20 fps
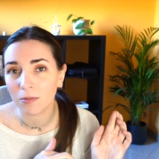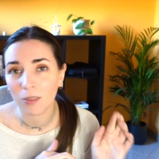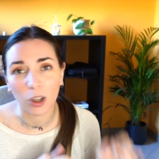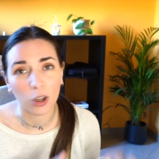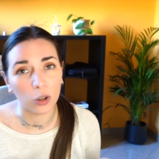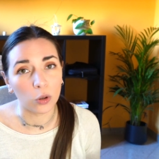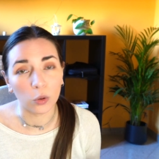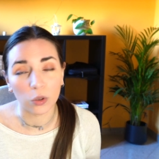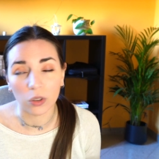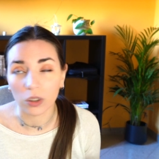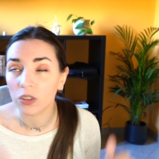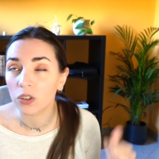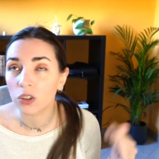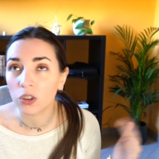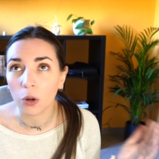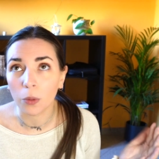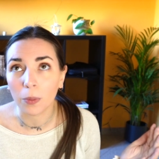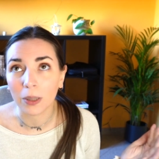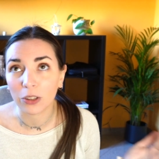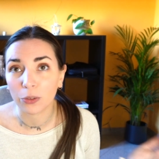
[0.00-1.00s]
goes
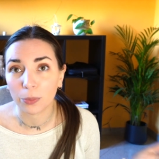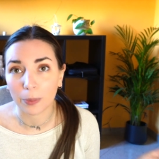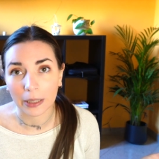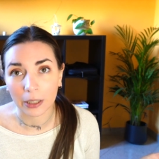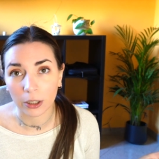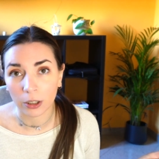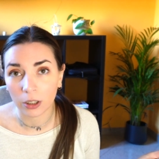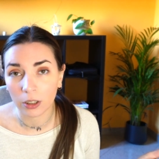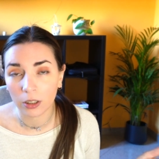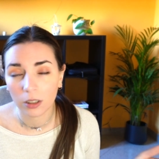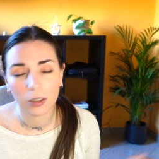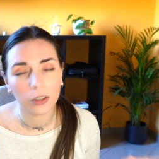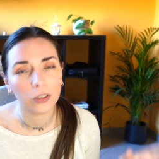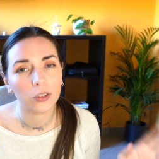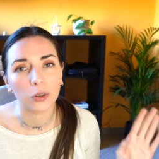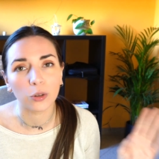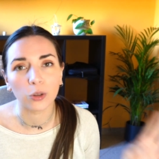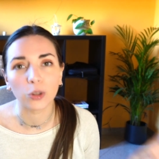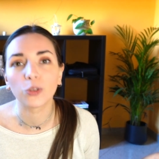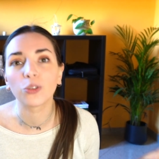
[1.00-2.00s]
so much better,
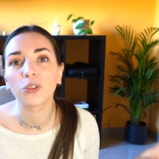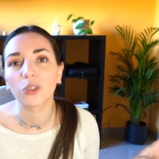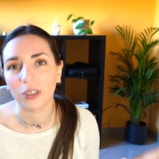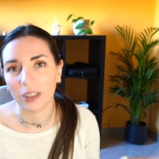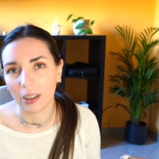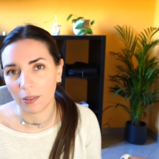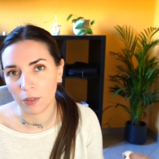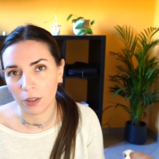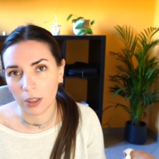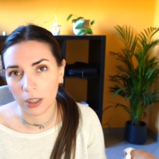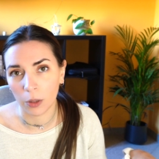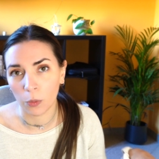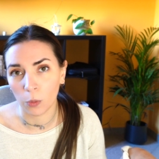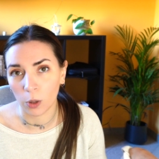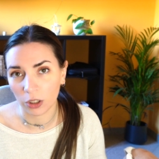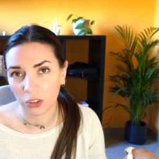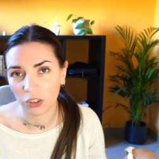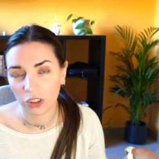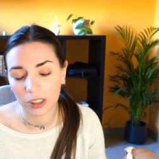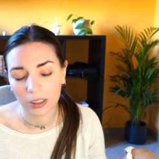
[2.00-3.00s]
so you should definitely
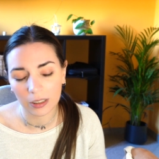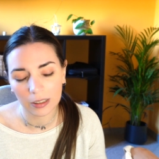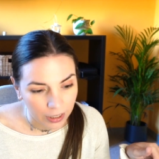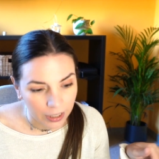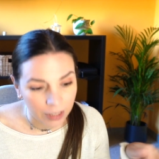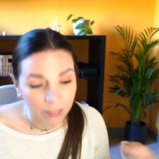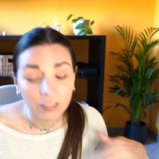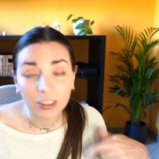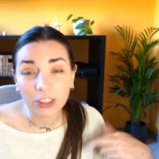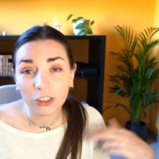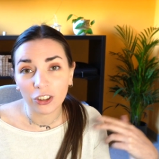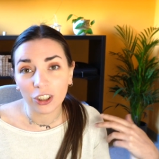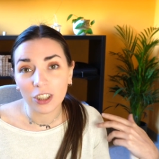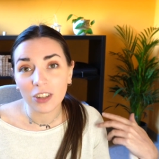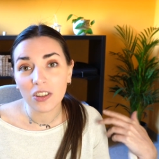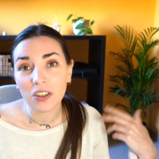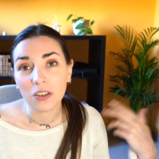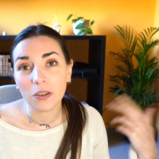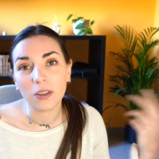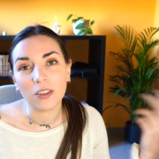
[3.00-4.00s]
watch it. And
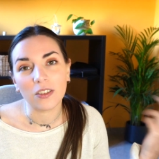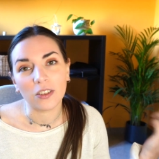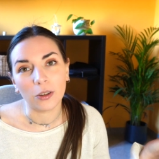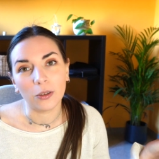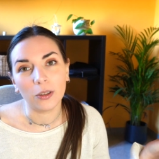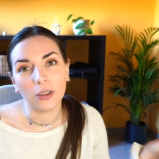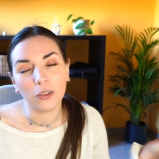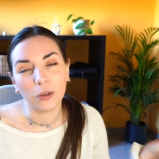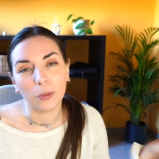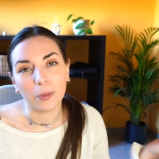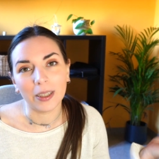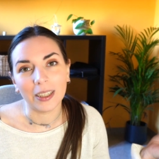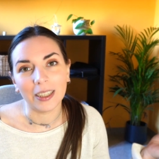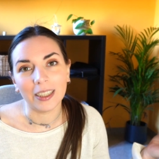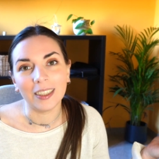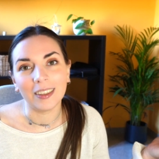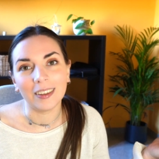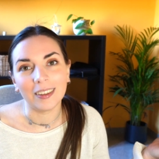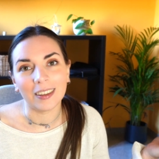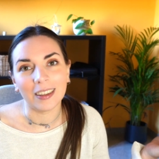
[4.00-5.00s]
Vincenzo is going to be
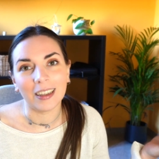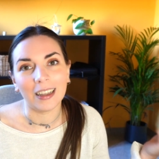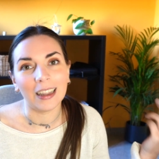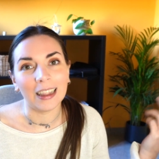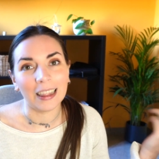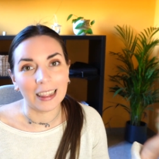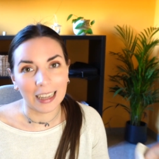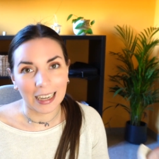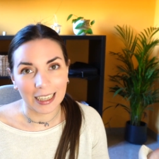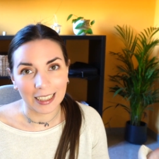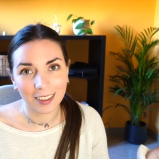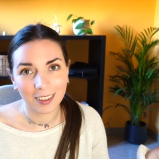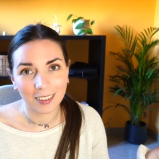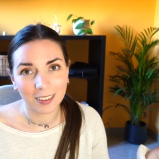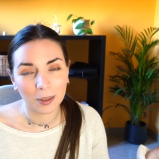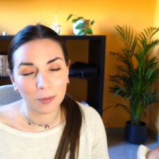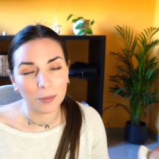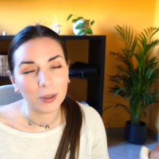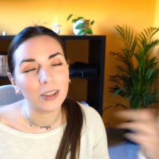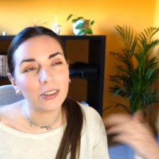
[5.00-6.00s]
in the light
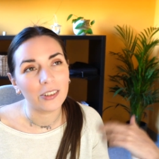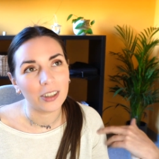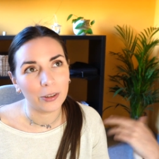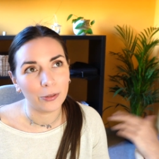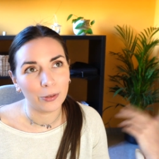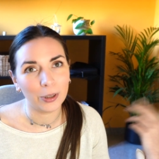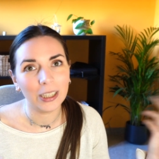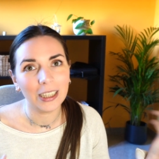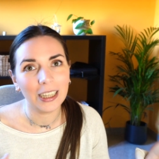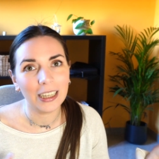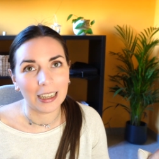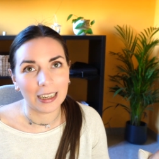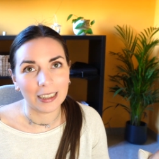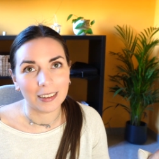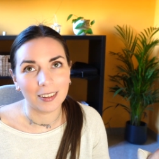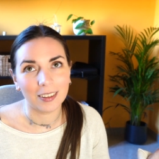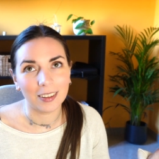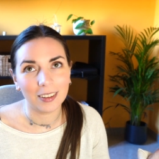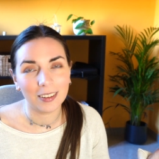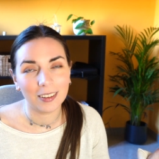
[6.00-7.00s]
because I really
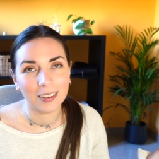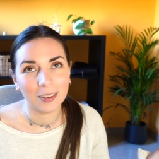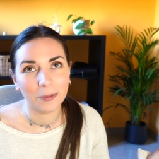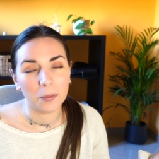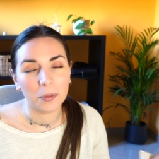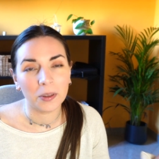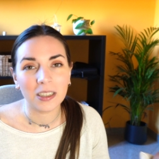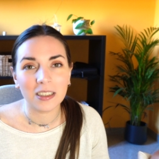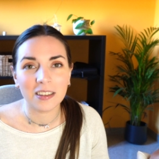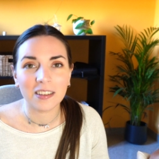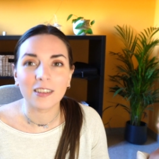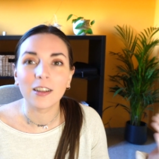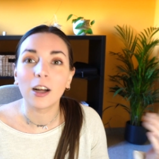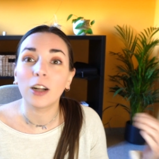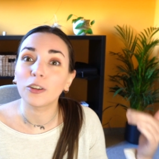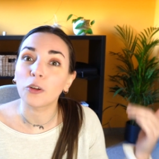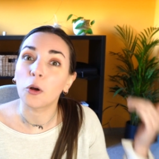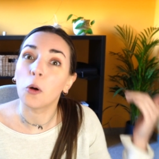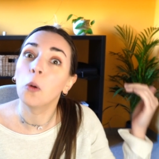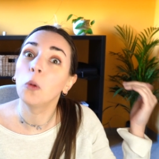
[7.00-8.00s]
liked it, but it's
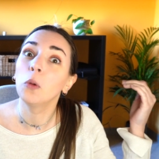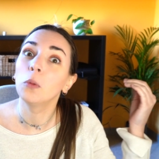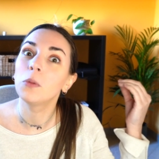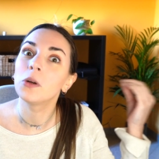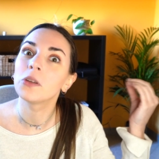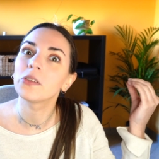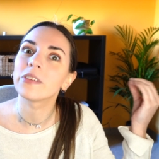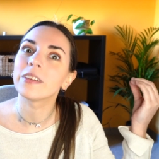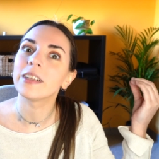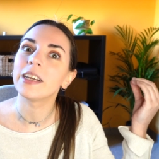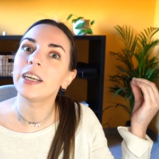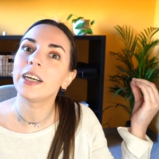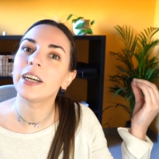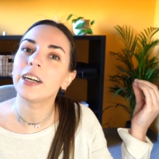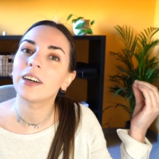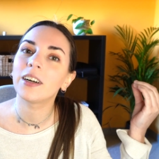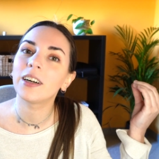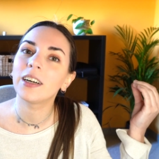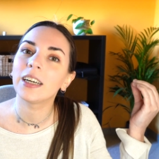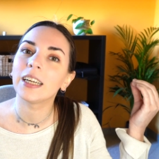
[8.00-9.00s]
not almost
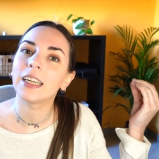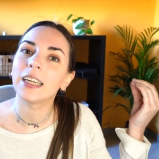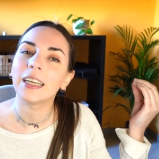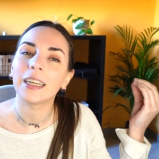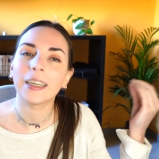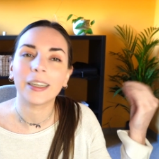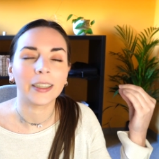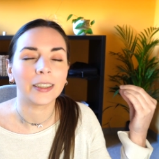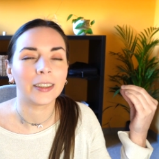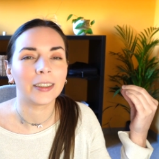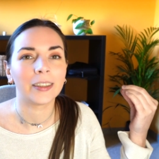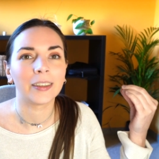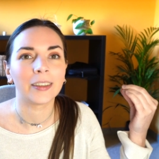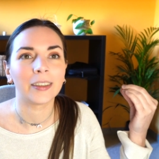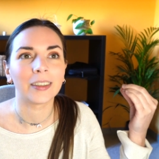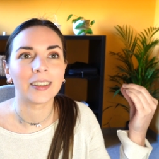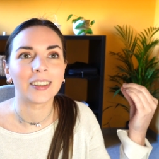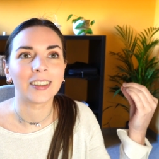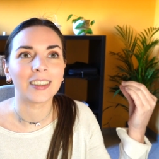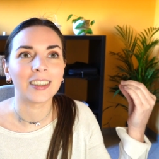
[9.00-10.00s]
there
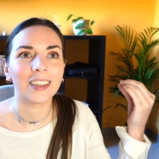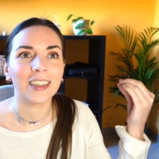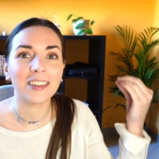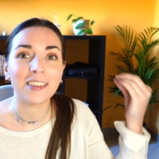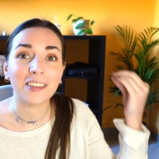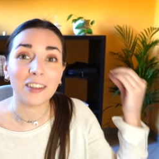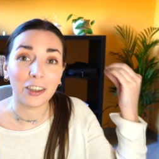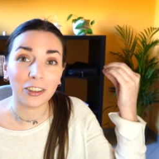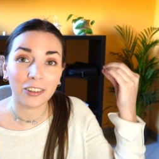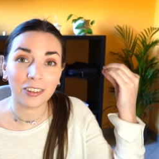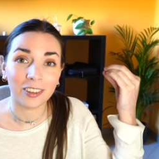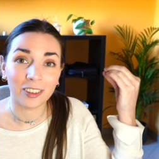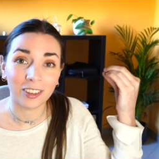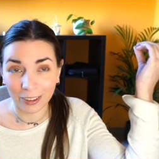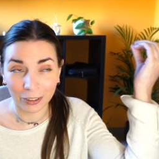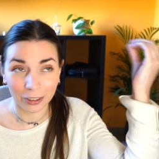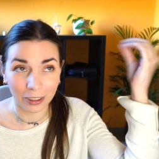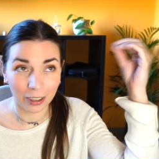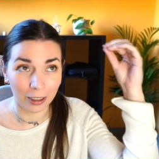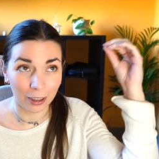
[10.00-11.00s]
and it's not
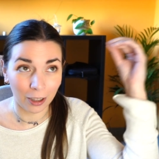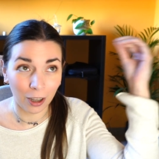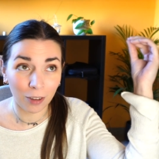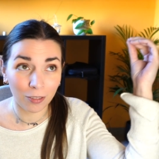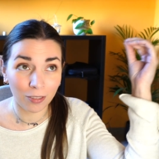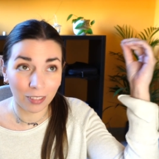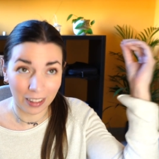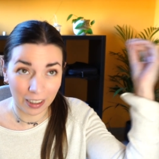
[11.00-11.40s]
on the love